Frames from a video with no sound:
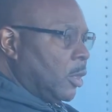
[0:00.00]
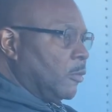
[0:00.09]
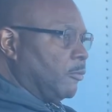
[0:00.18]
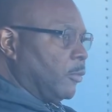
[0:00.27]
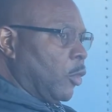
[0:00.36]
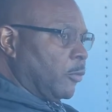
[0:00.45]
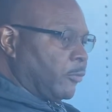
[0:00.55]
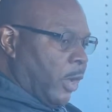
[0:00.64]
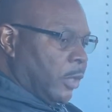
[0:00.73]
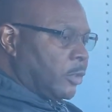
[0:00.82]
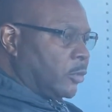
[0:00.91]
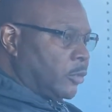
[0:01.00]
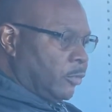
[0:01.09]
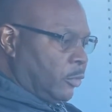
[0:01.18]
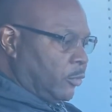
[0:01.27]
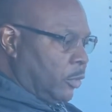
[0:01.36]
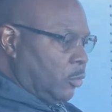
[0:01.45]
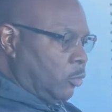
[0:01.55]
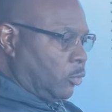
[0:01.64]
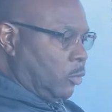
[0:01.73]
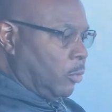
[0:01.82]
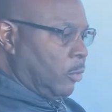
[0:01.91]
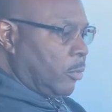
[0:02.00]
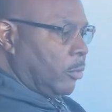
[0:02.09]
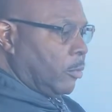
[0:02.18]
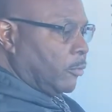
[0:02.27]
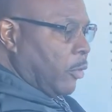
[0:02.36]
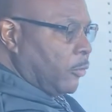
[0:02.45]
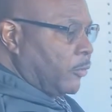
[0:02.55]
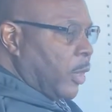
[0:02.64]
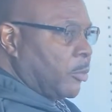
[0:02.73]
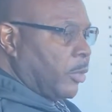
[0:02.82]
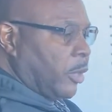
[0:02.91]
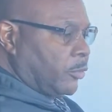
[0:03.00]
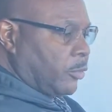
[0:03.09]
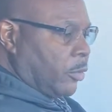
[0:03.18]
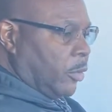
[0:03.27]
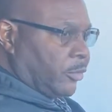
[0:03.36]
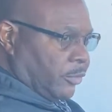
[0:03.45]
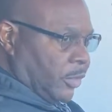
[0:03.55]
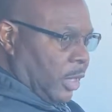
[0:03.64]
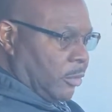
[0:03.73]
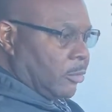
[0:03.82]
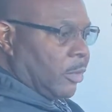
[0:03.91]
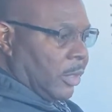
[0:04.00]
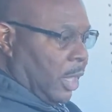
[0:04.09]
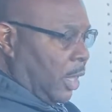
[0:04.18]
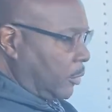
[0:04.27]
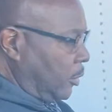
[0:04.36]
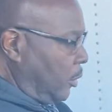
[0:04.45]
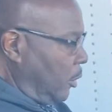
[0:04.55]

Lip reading: verify the shift is in neutral, verify the brakes are set, locked.